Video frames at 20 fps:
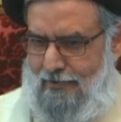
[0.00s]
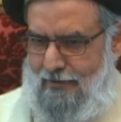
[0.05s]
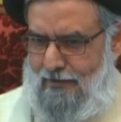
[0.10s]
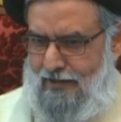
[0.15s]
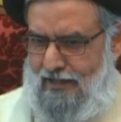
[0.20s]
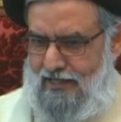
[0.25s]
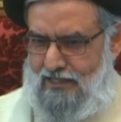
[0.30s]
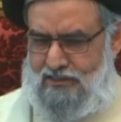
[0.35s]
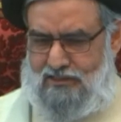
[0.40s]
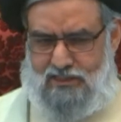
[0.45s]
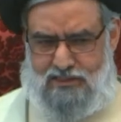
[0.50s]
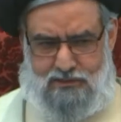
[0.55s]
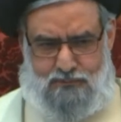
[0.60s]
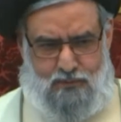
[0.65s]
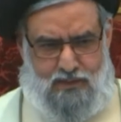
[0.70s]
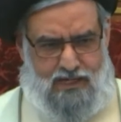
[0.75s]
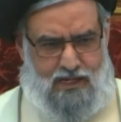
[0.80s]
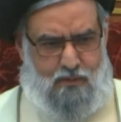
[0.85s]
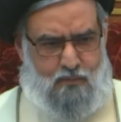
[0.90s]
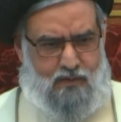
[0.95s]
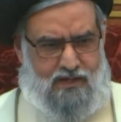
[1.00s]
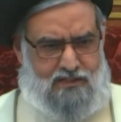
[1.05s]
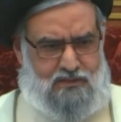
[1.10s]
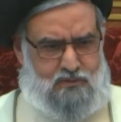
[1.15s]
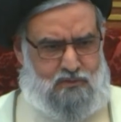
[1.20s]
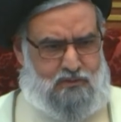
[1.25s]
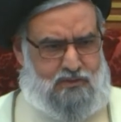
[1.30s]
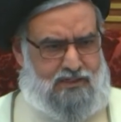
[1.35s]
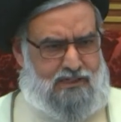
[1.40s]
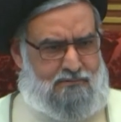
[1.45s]
And he says, When I went
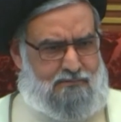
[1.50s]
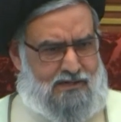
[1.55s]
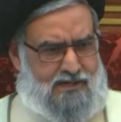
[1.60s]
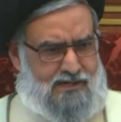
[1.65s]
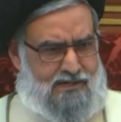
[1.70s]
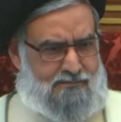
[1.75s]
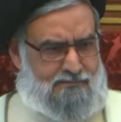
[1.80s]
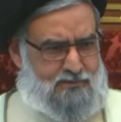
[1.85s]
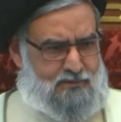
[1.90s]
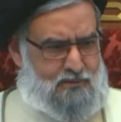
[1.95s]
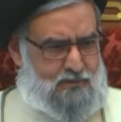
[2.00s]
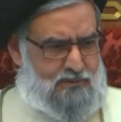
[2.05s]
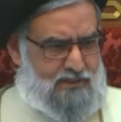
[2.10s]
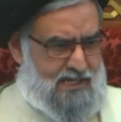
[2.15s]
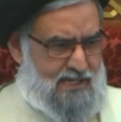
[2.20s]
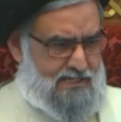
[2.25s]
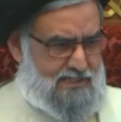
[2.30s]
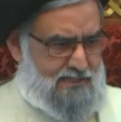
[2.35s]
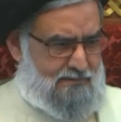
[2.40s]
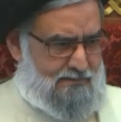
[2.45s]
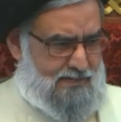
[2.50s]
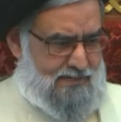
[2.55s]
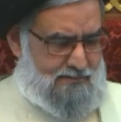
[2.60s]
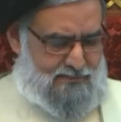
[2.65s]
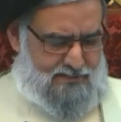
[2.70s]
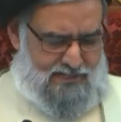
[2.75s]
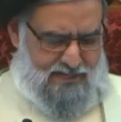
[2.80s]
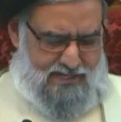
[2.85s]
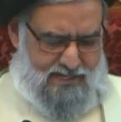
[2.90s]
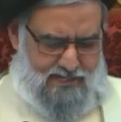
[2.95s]
to the Imam, to the eighth
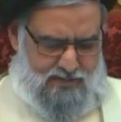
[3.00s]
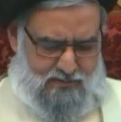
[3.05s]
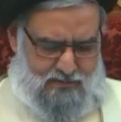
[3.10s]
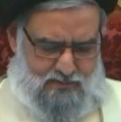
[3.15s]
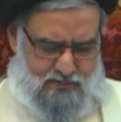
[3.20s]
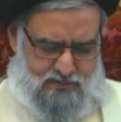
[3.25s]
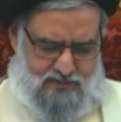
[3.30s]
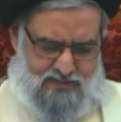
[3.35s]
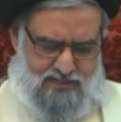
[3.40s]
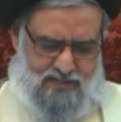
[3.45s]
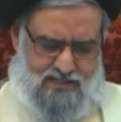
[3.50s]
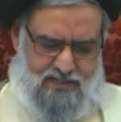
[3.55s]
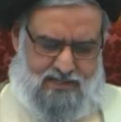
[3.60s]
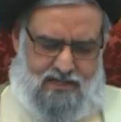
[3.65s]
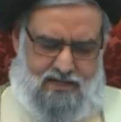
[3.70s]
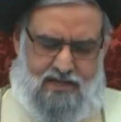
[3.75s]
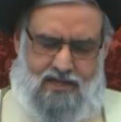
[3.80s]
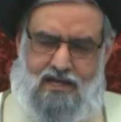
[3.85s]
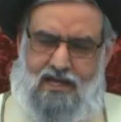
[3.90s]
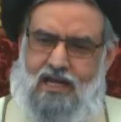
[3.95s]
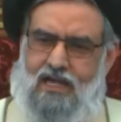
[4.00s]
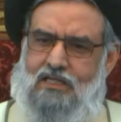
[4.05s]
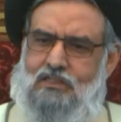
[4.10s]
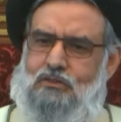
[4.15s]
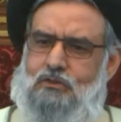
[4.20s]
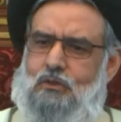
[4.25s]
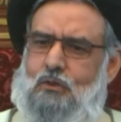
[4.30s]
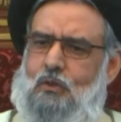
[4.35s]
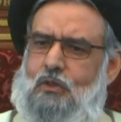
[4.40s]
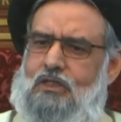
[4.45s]
Imam's house, I
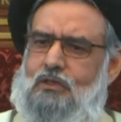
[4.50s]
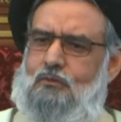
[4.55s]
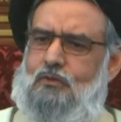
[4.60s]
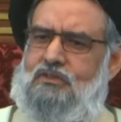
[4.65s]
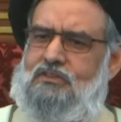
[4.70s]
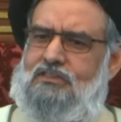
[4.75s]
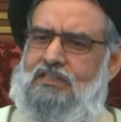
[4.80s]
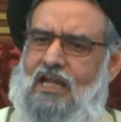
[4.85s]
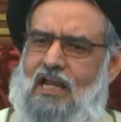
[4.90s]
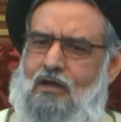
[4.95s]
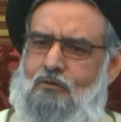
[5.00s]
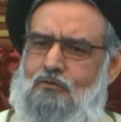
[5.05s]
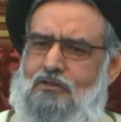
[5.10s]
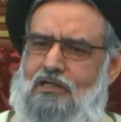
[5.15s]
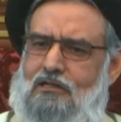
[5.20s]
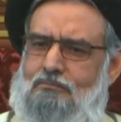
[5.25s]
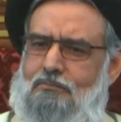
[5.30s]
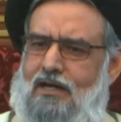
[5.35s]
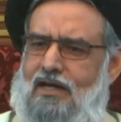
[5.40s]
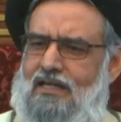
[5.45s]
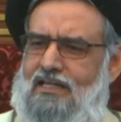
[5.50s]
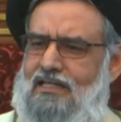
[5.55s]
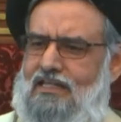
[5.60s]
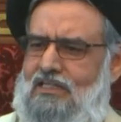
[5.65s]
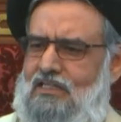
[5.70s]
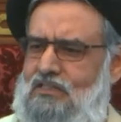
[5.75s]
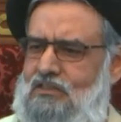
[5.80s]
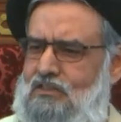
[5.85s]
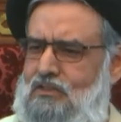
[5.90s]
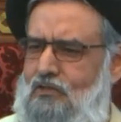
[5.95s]
saw he was surrounded by
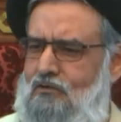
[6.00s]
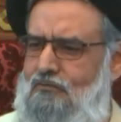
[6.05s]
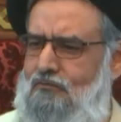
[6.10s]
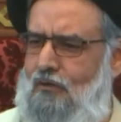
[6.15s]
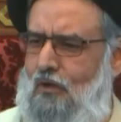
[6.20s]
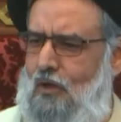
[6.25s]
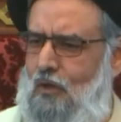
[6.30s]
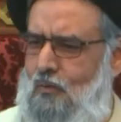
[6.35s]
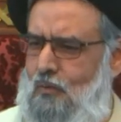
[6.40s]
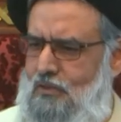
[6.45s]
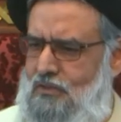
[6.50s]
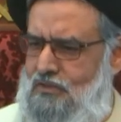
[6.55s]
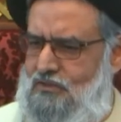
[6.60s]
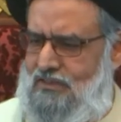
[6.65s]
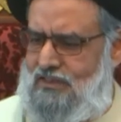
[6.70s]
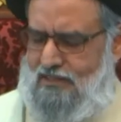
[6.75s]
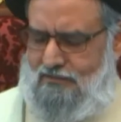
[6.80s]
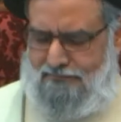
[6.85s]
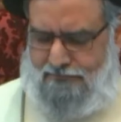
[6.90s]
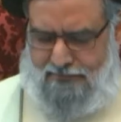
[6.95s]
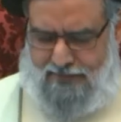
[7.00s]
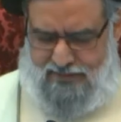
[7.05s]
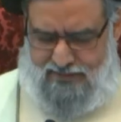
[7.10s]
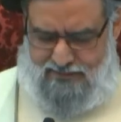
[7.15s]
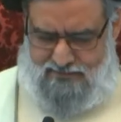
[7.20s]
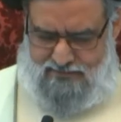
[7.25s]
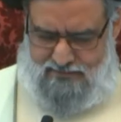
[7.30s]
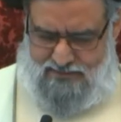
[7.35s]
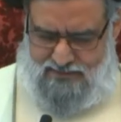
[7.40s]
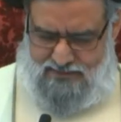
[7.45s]
his followers and
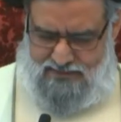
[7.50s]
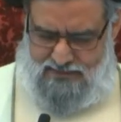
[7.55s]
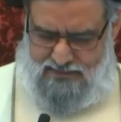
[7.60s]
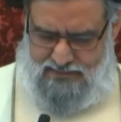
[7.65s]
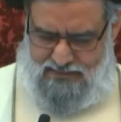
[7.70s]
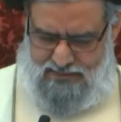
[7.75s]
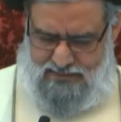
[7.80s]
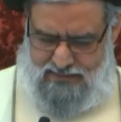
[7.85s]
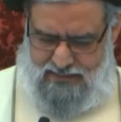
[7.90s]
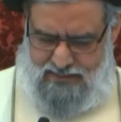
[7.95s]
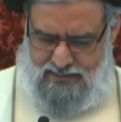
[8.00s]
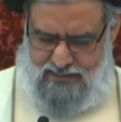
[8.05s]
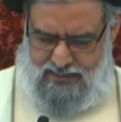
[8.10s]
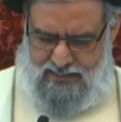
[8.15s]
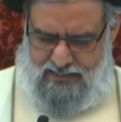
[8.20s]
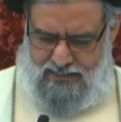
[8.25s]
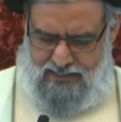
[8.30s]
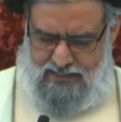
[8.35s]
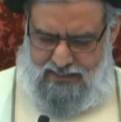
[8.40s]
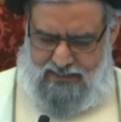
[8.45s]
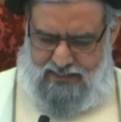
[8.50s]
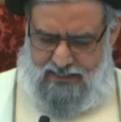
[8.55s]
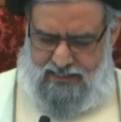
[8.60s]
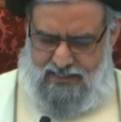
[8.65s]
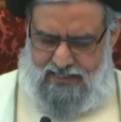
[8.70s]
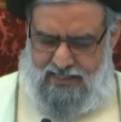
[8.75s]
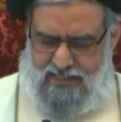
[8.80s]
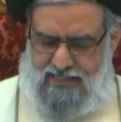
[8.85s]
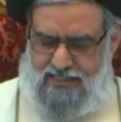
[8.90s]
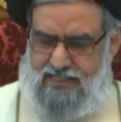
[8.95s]
friends.
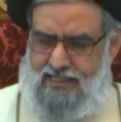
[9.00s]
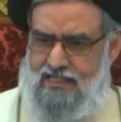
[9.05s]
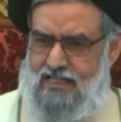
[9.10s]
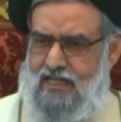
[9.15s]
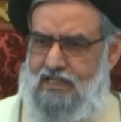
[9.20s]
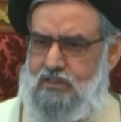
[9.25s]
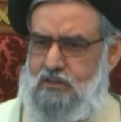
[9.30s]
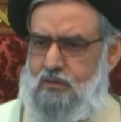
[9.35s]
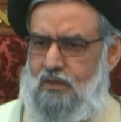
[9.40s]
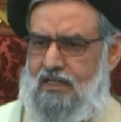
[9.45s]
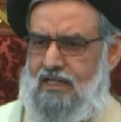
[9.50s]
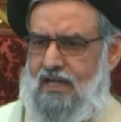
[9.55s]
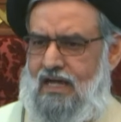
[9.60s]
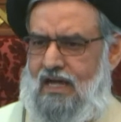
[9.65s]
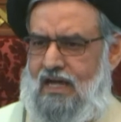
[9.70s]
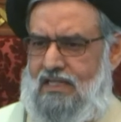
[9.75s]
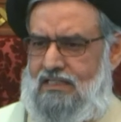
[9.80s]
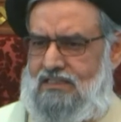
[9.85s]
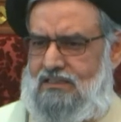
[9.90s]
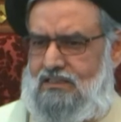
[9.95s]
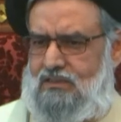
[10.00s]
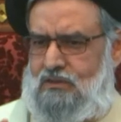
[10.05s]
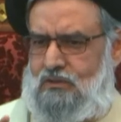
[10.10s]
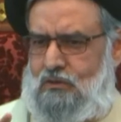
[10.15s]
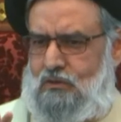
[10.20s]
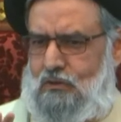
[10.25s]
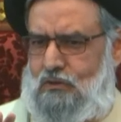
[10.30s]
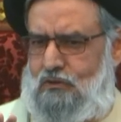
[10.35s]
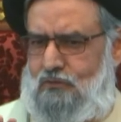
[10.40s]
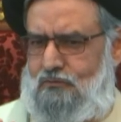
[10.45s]
And he had actually
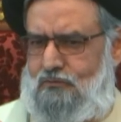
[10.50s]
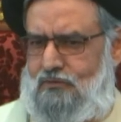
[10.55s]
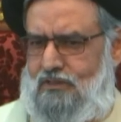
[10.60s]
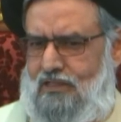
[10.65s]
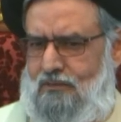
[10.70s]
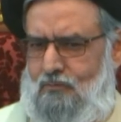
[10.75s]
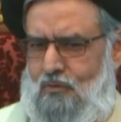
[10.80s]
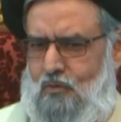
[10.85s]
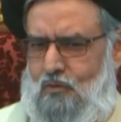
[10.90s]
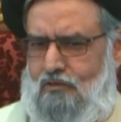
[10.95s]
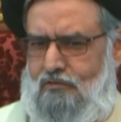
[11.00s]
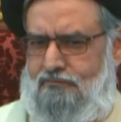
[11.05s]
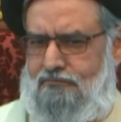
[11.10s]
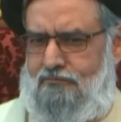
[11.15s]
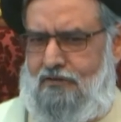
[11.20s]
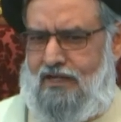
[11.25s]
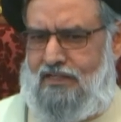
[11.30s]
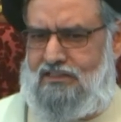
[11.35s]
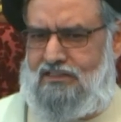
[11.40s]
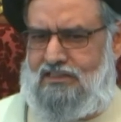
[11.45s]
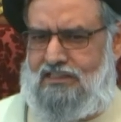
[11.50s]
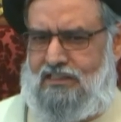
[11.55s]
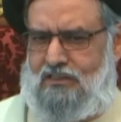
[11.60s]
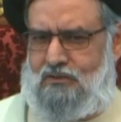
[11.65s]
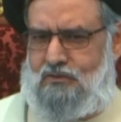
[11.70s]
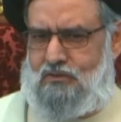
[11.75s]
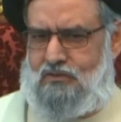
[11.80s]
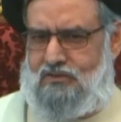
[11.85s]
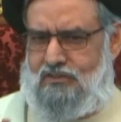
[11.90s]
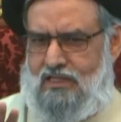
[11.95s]
asked those of them who were
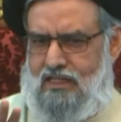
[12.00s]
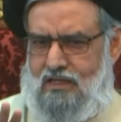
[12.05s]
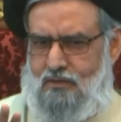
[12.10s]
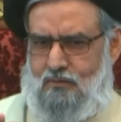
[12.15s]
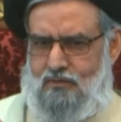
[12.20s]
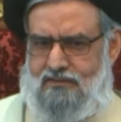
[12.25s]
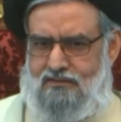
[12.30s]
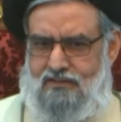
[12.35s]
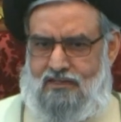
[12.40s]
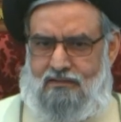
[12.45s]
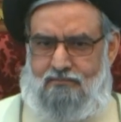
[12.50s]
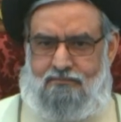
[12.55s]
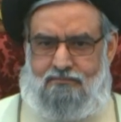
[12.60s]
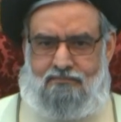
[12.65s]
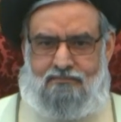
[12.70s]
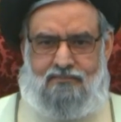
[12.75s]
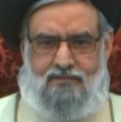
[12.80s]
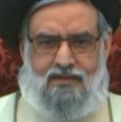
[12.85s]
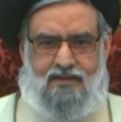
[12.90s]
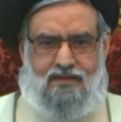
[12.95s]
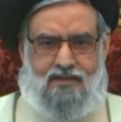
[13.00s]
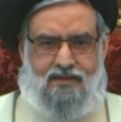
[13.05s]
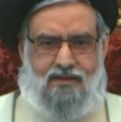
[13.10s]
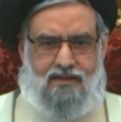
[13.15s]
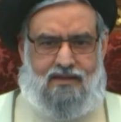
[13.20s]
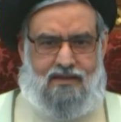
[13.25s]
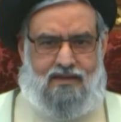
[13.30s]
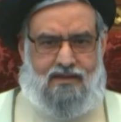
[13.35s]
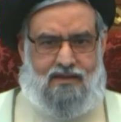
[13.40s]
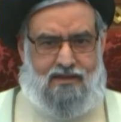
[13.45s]
fasting to stay with him
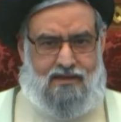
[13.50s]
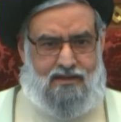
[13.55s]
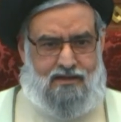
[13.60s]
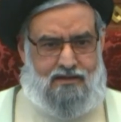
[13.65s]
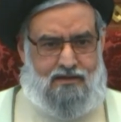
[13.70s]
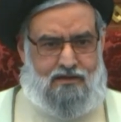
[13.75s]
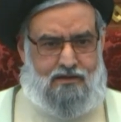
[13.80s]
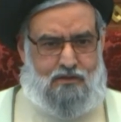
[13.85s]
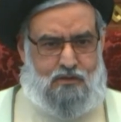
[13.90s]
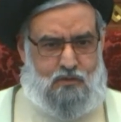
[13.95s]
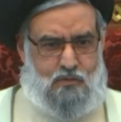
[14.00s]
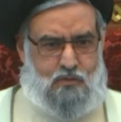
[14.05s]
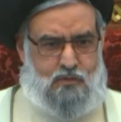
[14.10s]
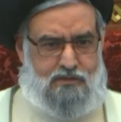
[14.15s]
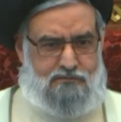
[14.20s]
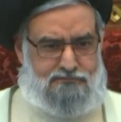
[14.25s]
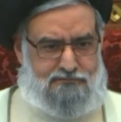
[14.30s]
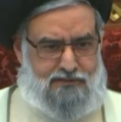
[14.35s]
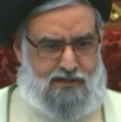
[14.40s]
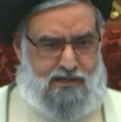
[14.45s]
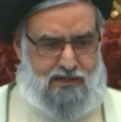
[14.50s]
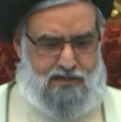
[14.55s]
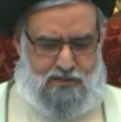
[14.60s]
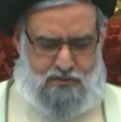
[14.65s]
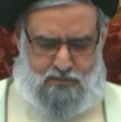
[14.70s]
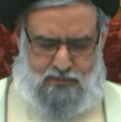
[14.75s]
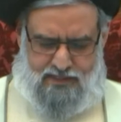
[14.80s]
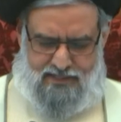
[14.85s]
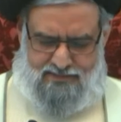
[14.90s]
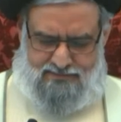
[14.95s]
and do iftar
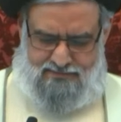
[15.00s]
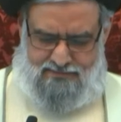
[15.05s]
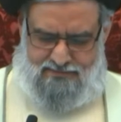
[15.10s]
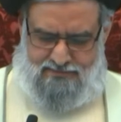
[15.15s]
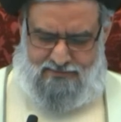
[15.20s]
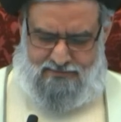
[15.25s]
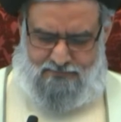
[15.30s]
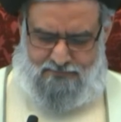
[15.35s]
together.